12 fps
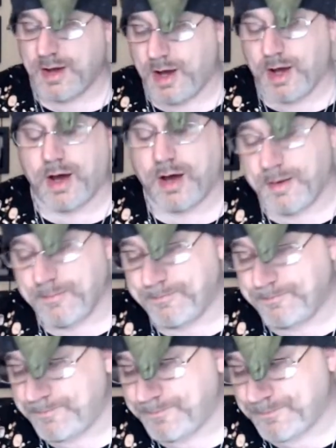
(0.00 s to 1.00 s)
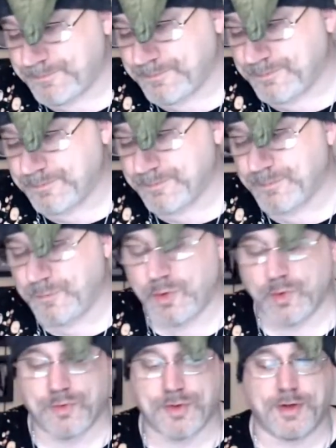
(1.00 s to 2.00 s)
When
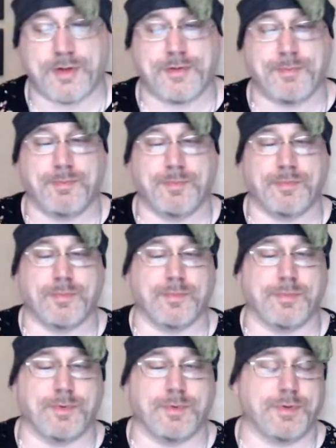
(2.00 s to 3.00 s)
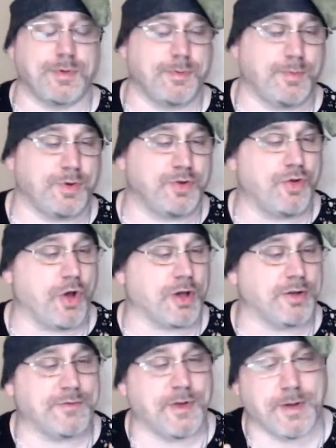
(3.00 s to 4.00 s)
you talk
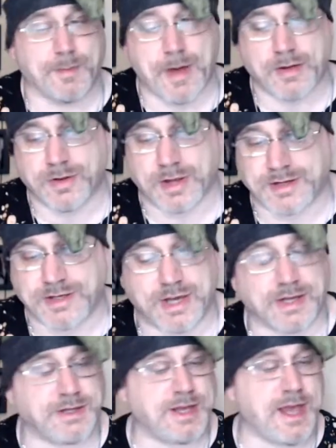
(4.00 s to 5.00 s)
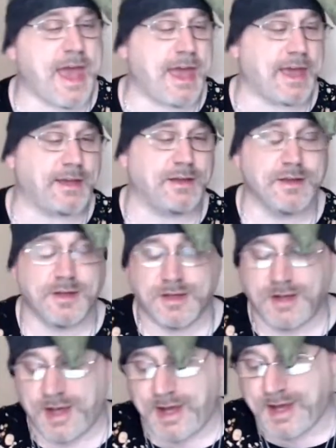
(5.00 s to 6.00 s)
about like yin and yang
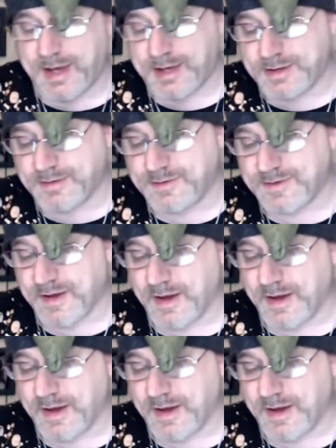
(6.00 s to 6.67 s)
and,